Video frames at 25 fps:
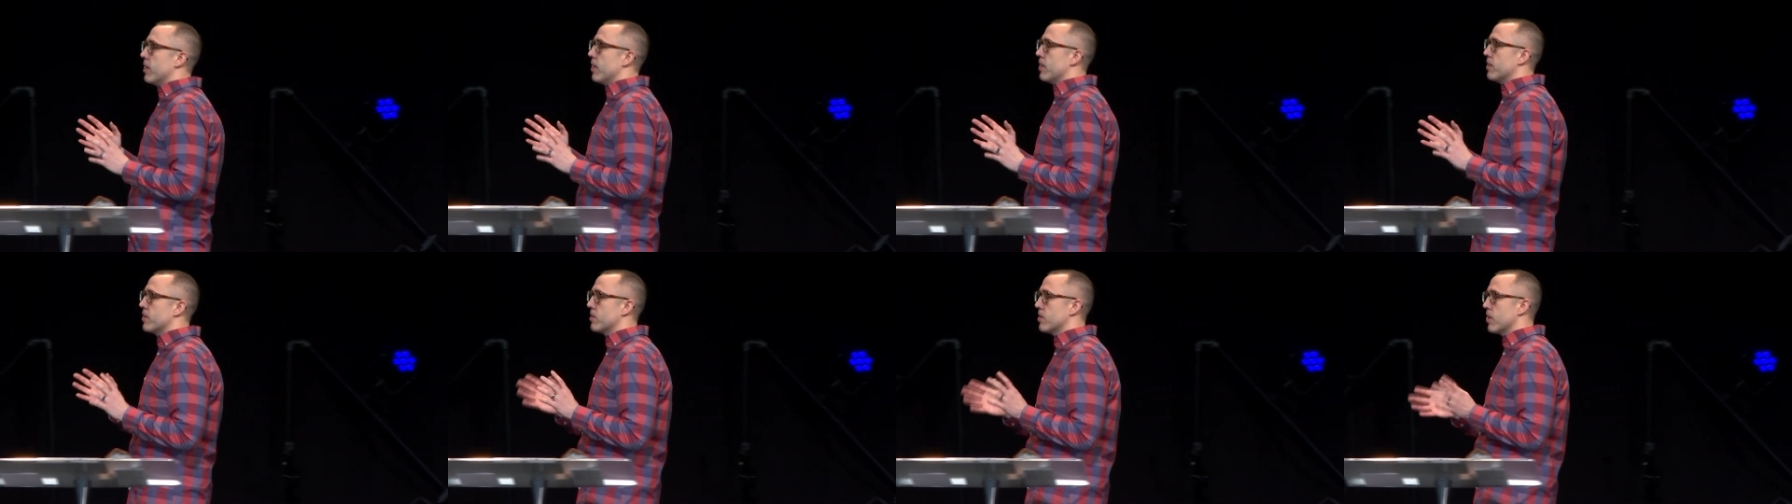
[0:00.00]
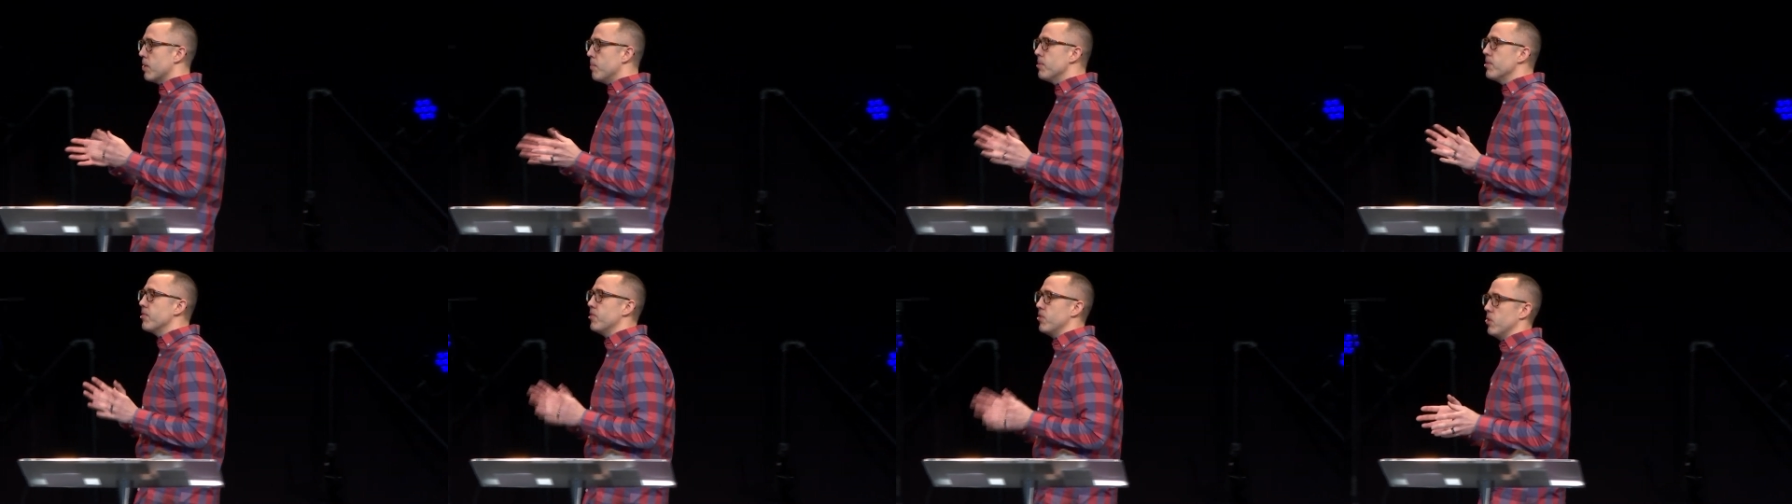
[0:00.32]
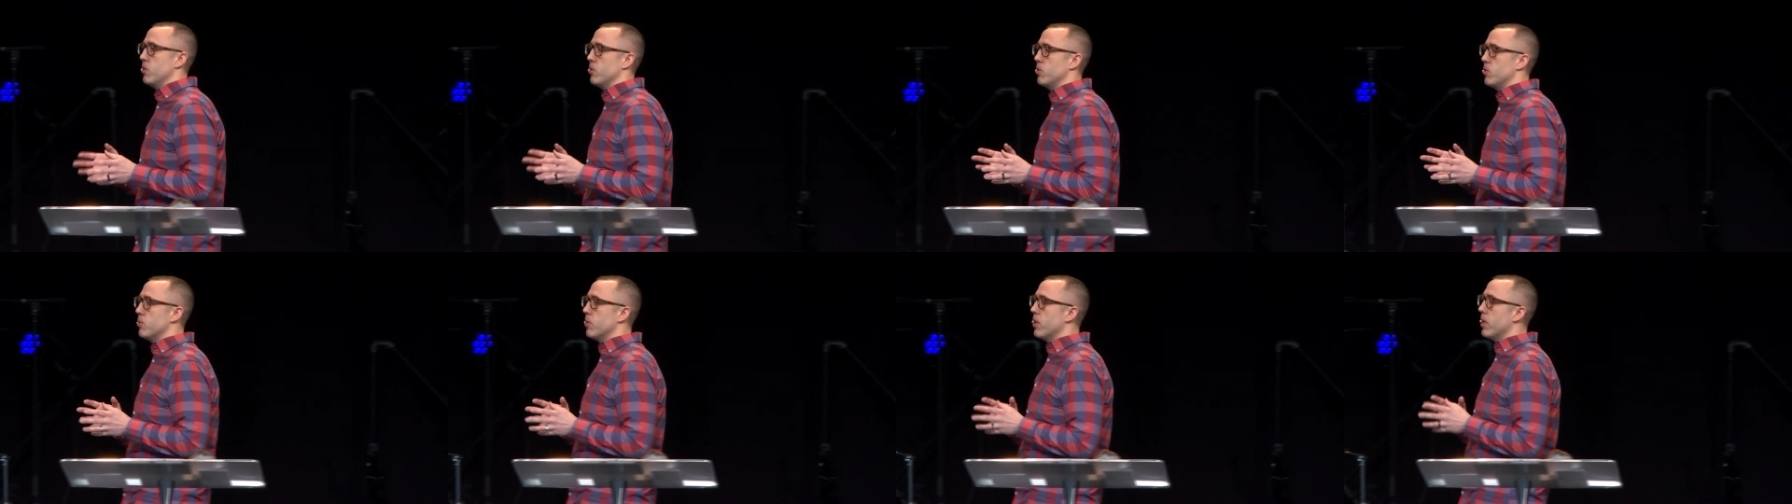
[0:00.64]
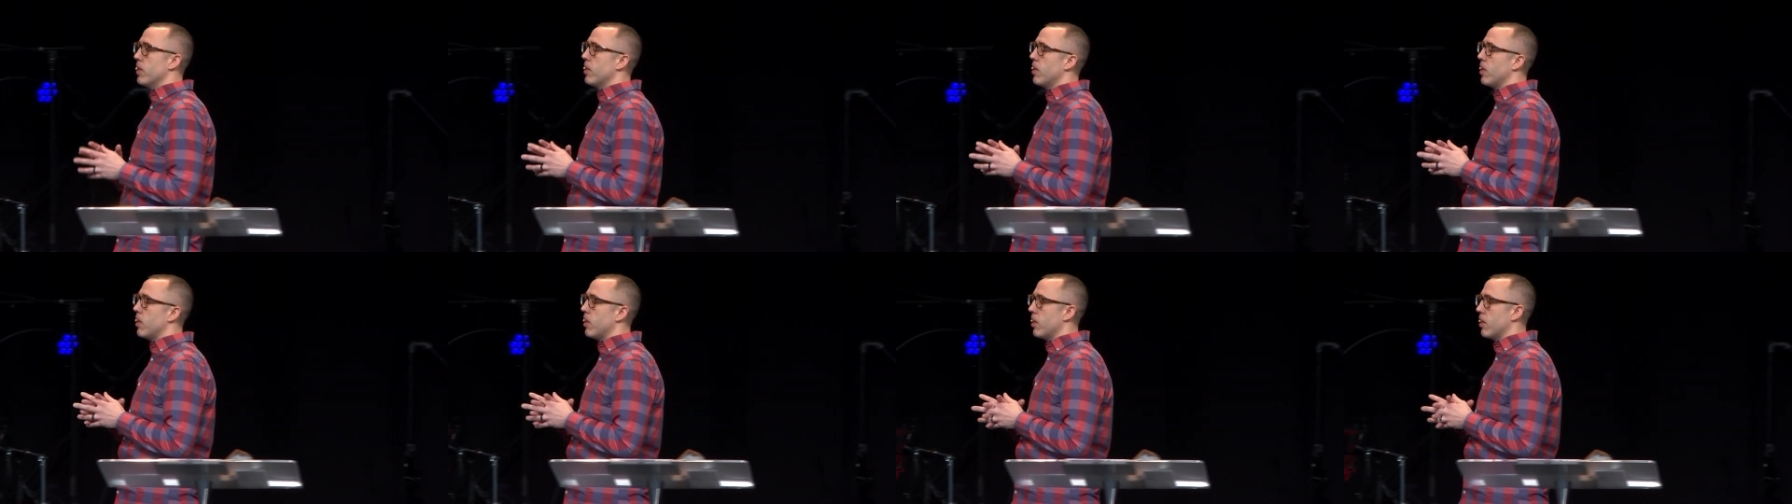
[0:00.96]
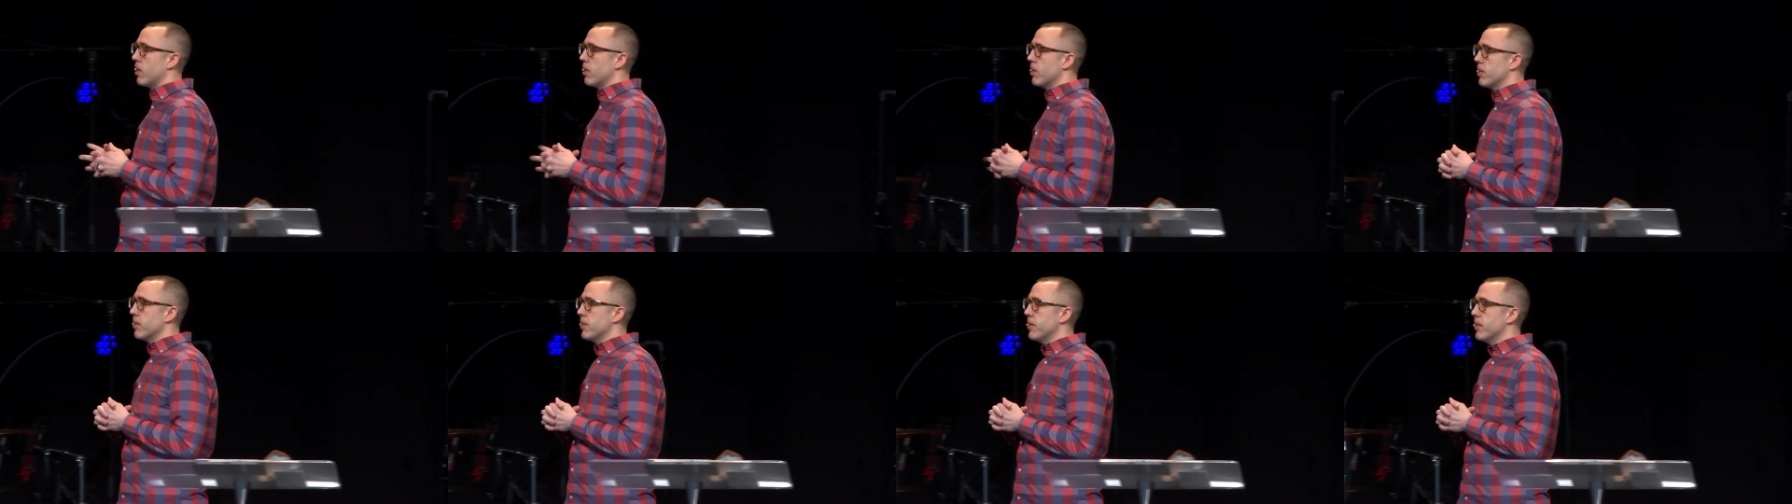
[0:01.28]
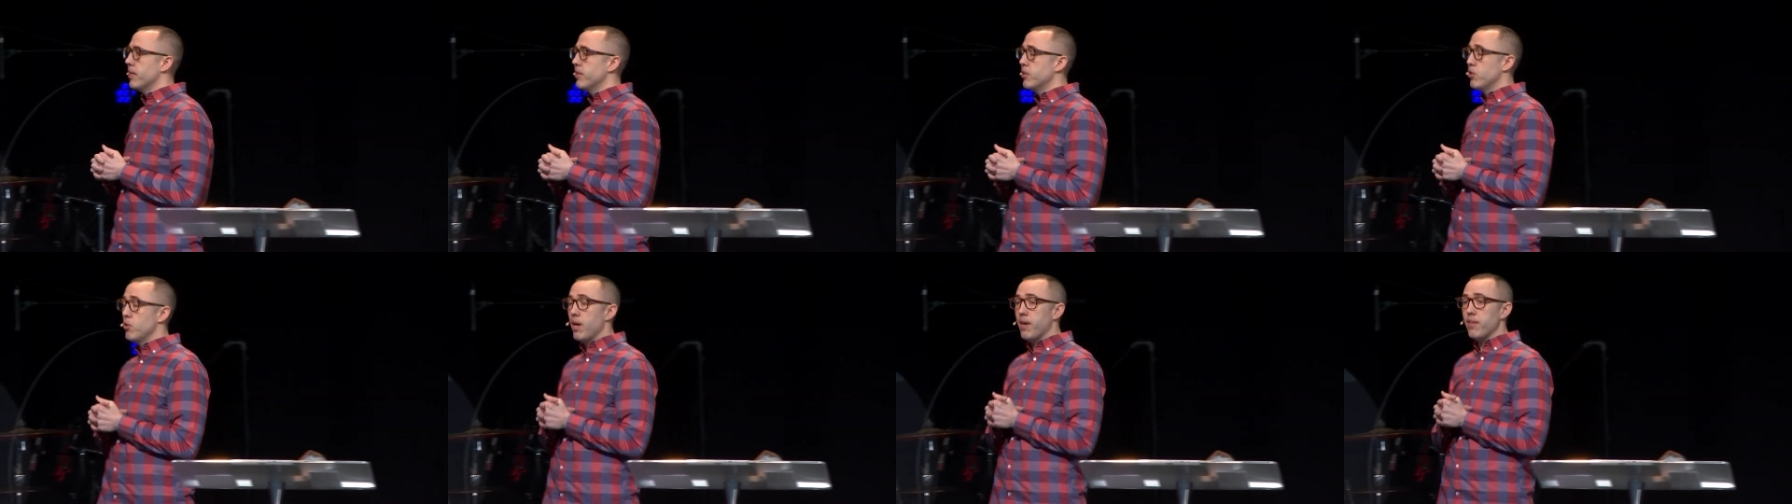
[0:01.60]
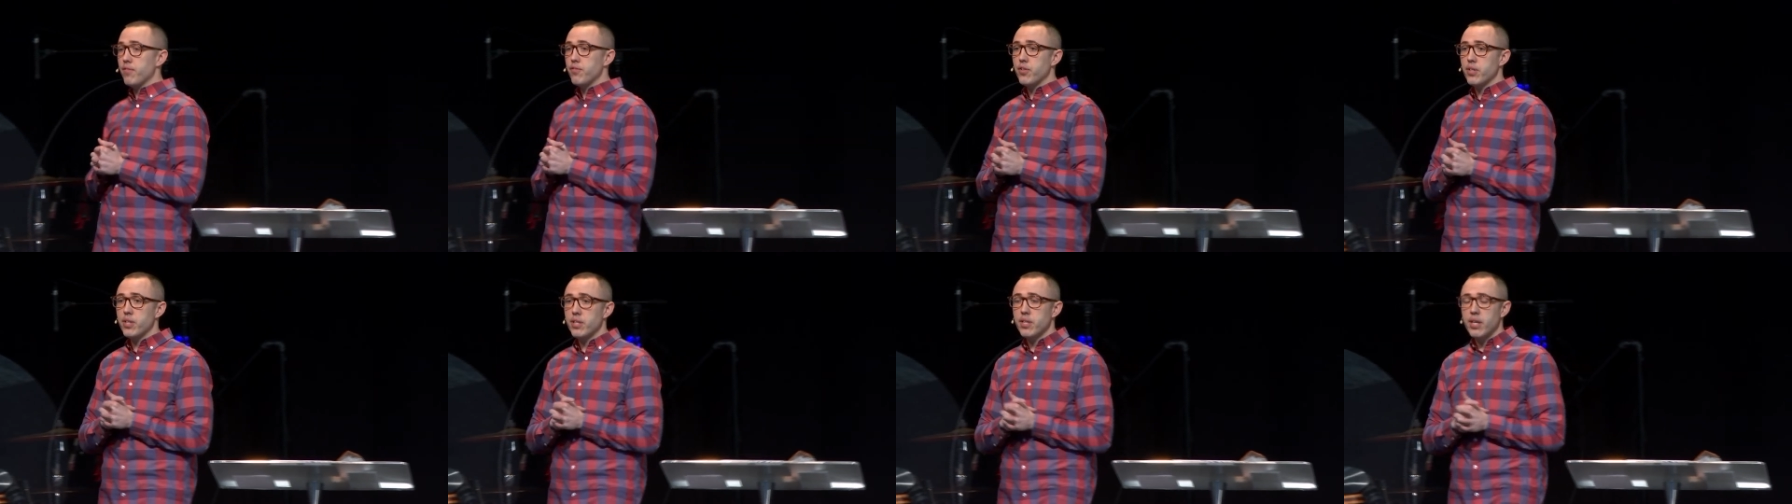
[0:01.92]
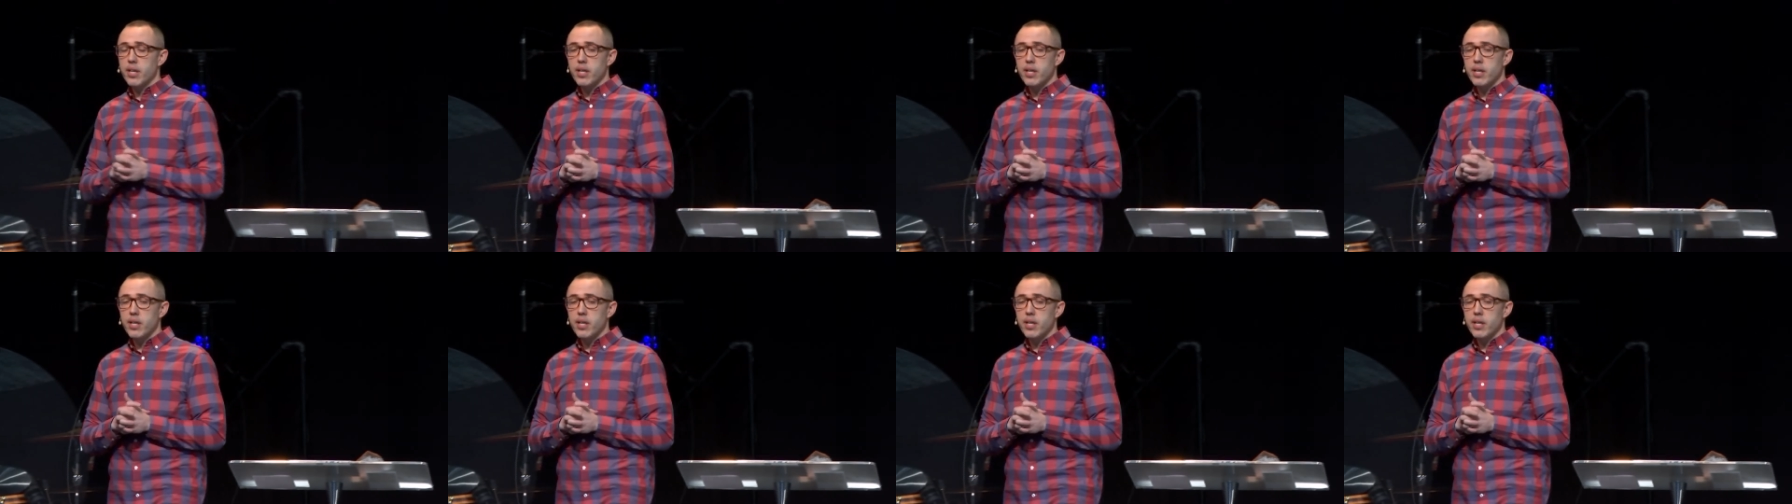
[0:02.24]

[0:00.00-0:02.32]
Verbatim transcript: some of you are you have